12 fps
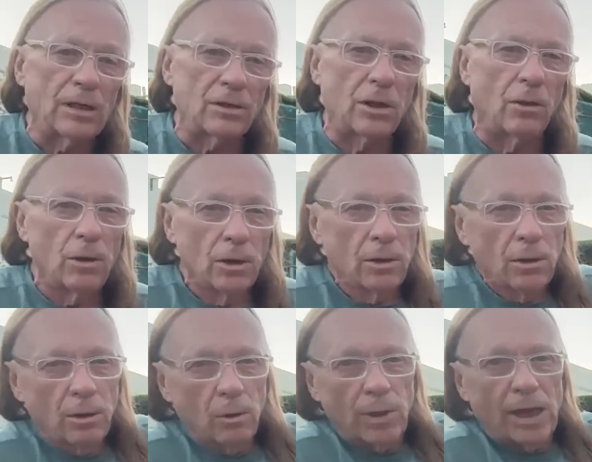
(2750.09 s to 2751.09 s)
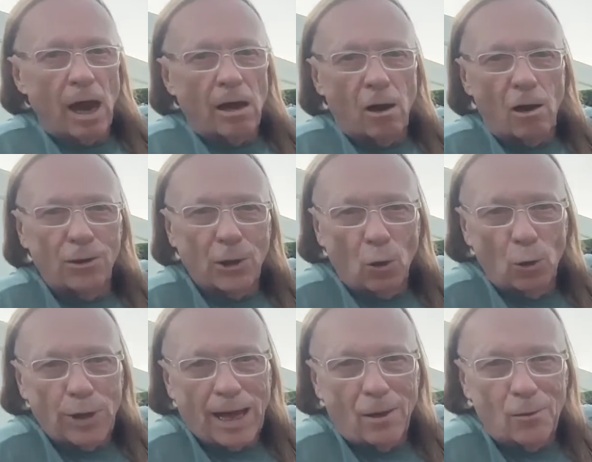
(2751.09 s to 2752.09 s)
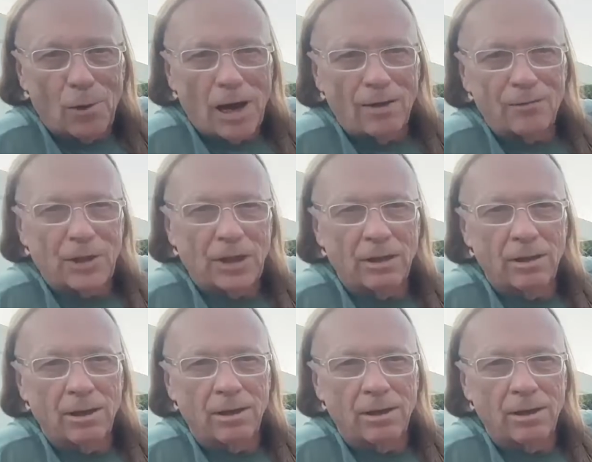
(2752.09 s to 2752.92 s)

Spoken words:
So we got all the old Al Rafting